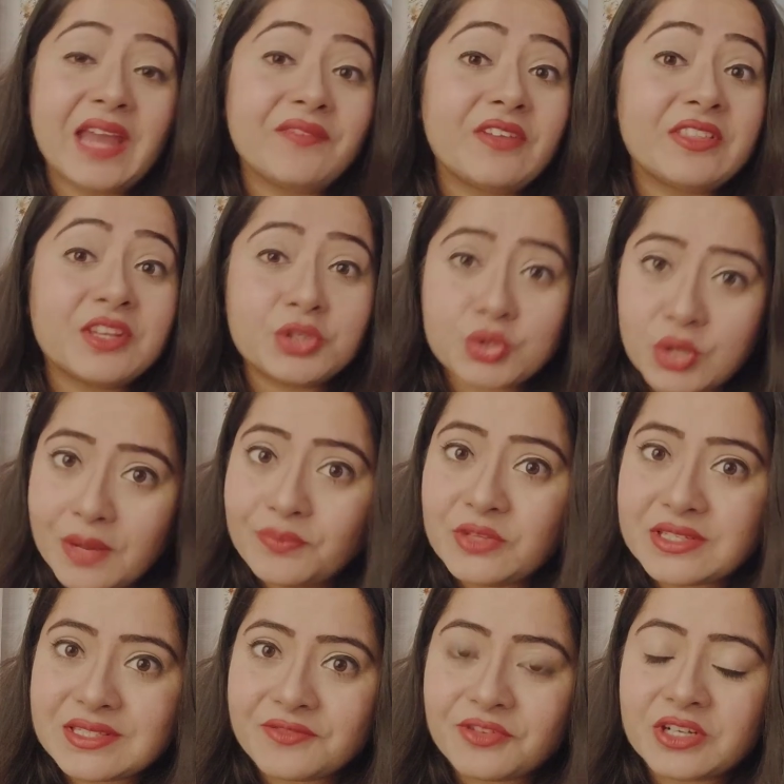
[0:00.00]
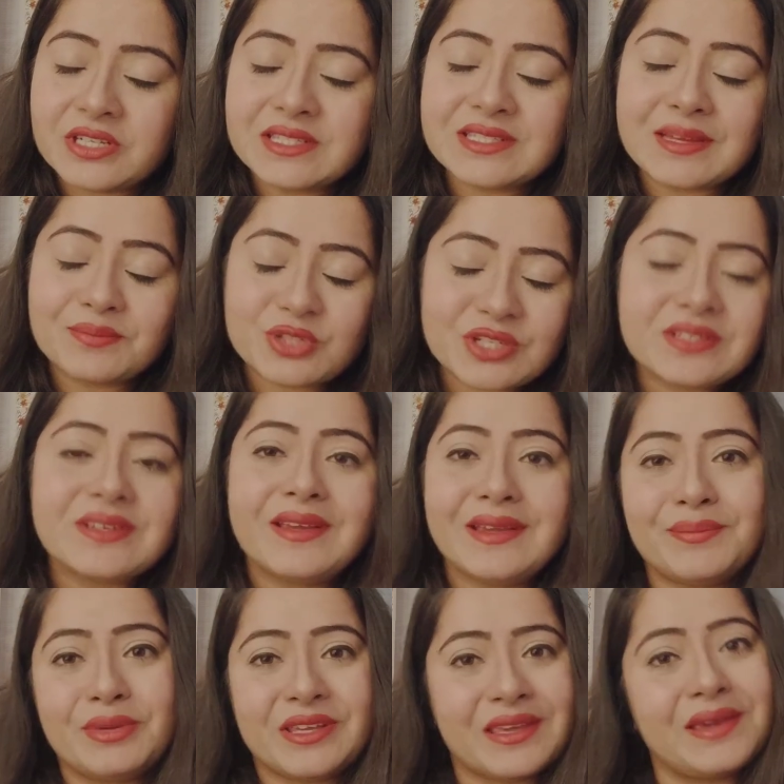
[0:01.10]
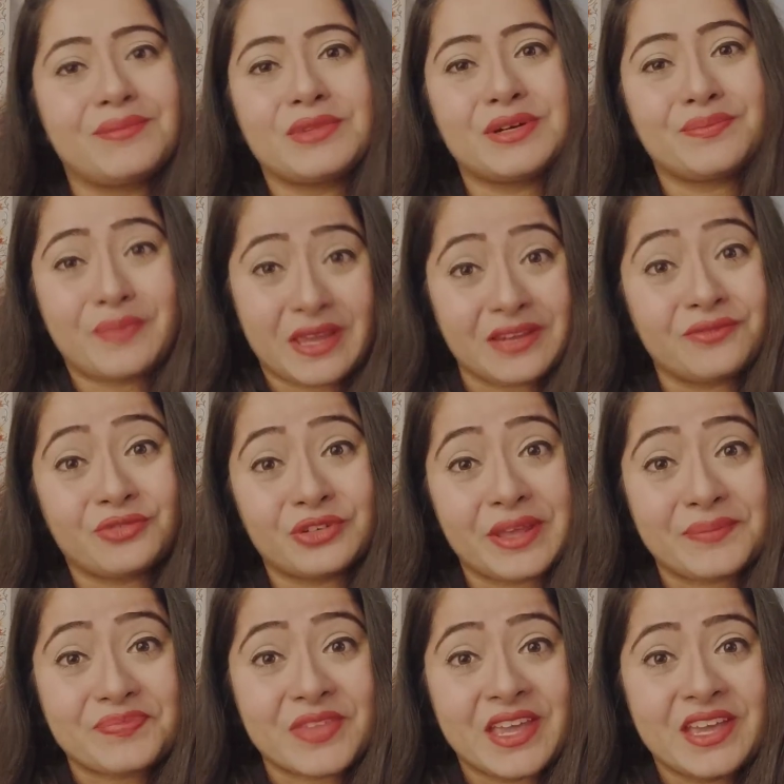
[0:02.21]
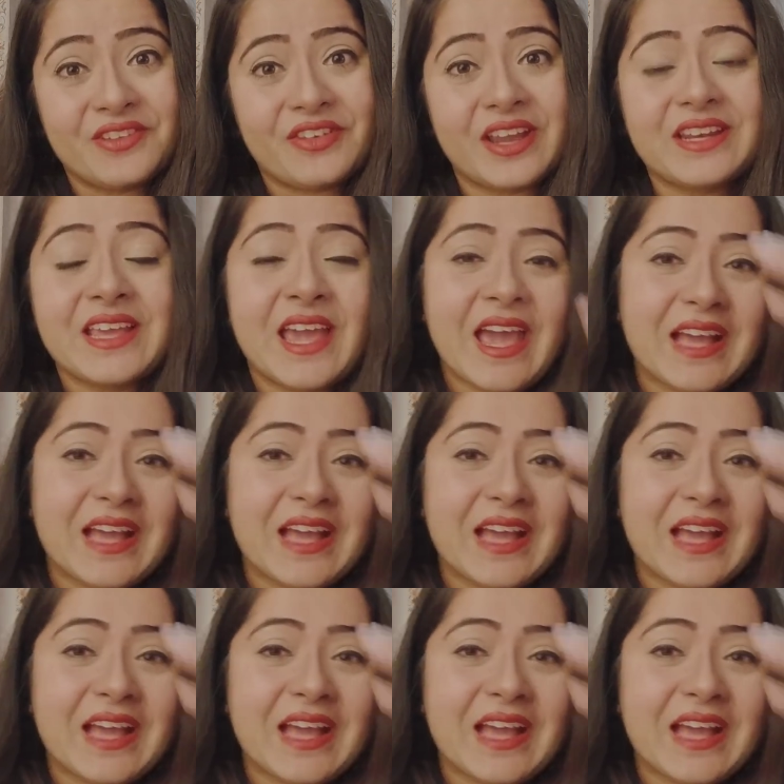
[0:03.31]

And when they took up this difficult subject, it became a pain for them, right?